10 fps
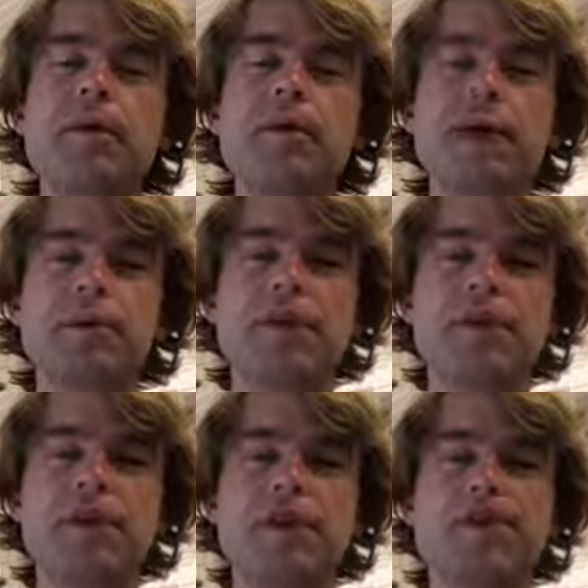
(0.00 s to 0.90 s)
My name is
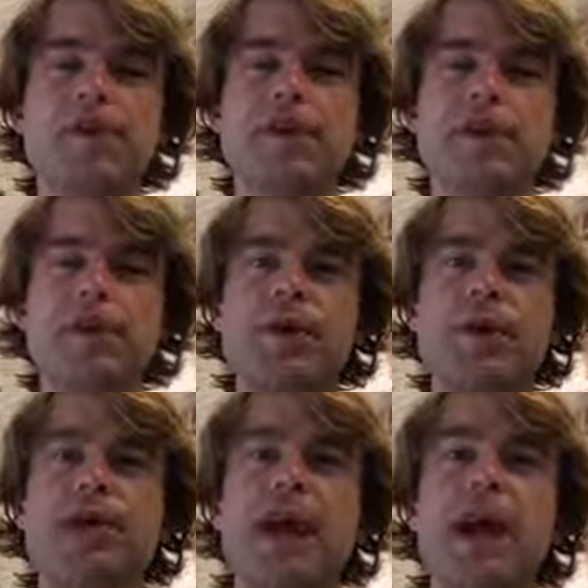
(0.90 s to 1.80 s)
Travis Gilbert. I'm the